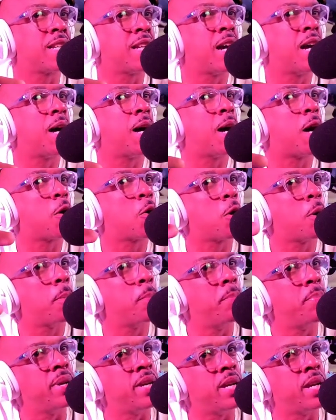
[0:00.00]
you could see
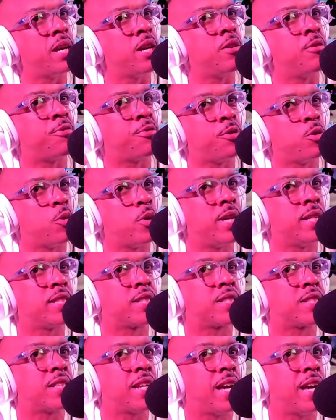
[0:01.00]
like that
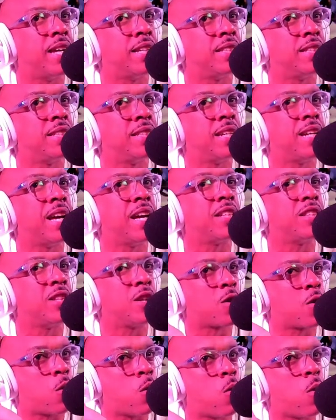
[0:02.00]
R&B influence,
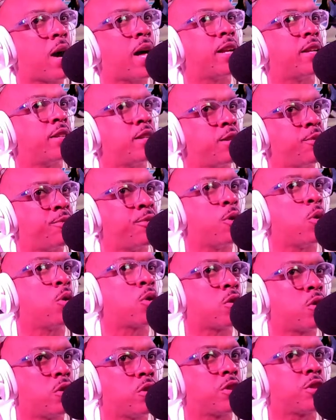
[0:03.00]
mm-hmm, and the
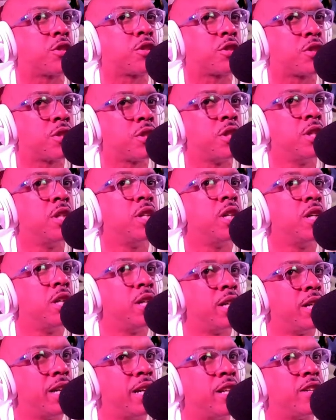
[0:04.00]
quality vocals,